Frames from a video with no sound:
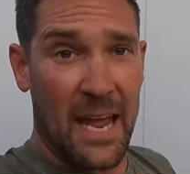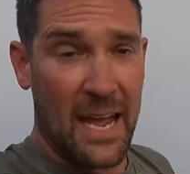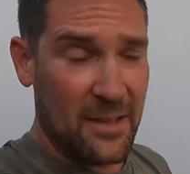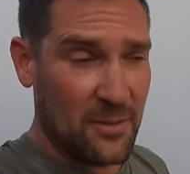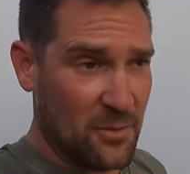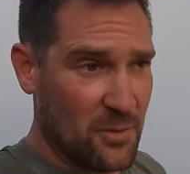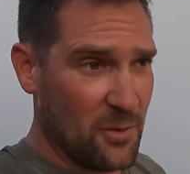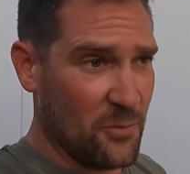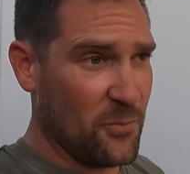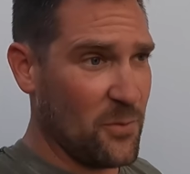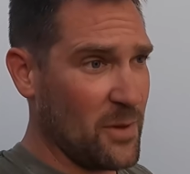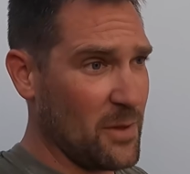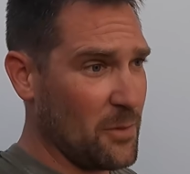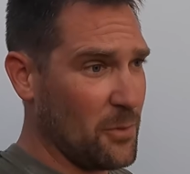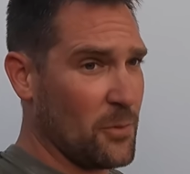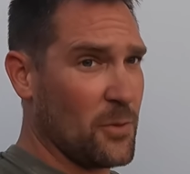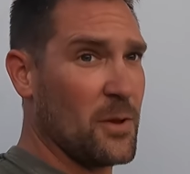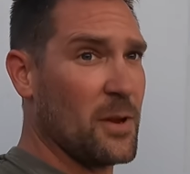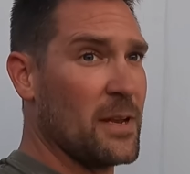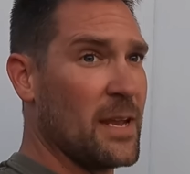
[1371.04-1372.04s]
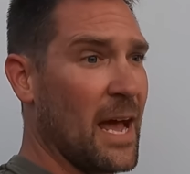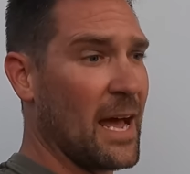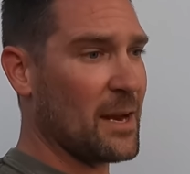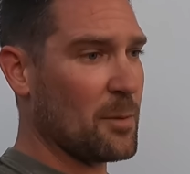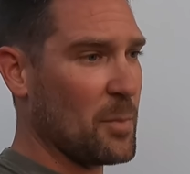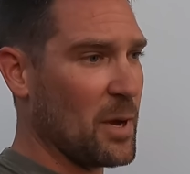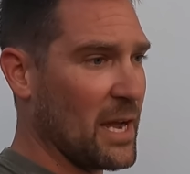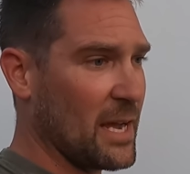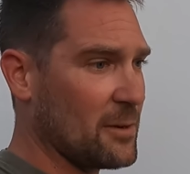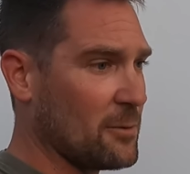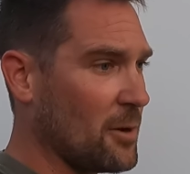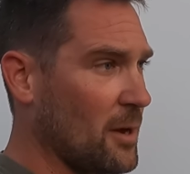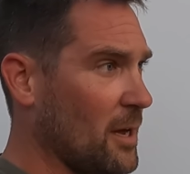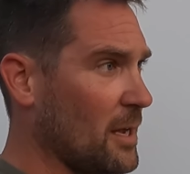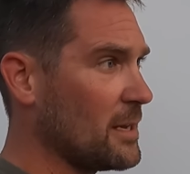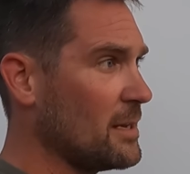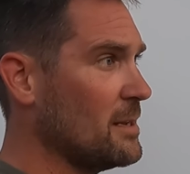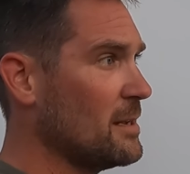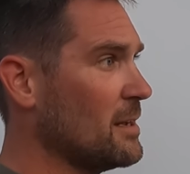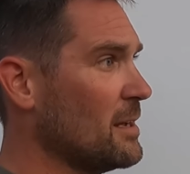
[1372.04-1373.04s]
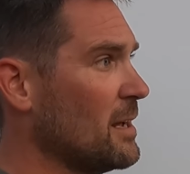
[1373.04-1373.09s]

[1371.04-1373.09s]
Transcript: Ninth of fifth, not a bad run.